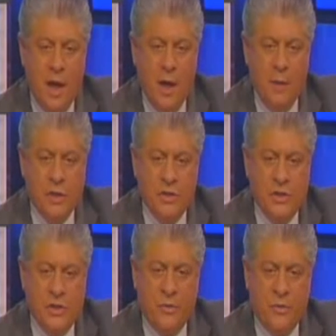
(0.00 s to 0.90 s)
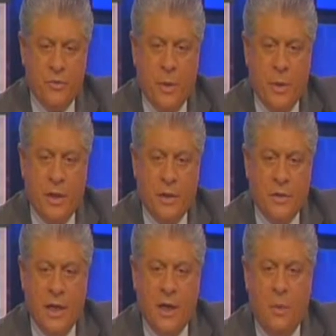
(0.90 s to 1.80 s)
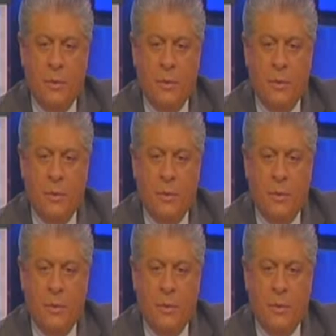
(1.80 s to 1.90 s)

I'm Judge Andrew Napolitano.